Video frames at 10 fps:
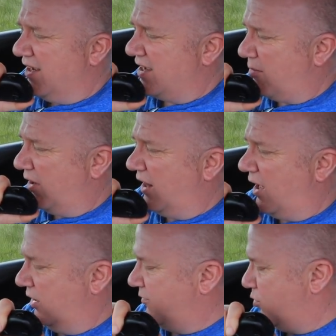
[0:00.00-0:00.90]
Yeah, well,
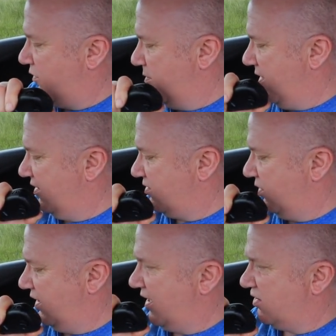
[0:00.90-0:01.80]
I'll leave it with you, mate, so
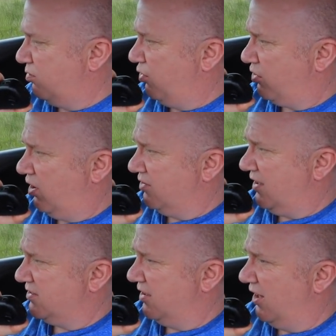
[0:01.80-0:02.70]
you can get some more
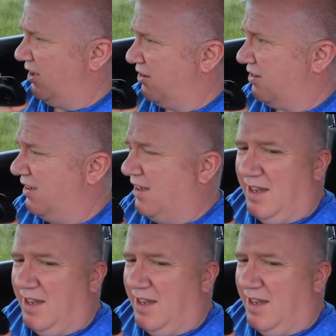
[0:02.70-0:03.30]
contacts in the log,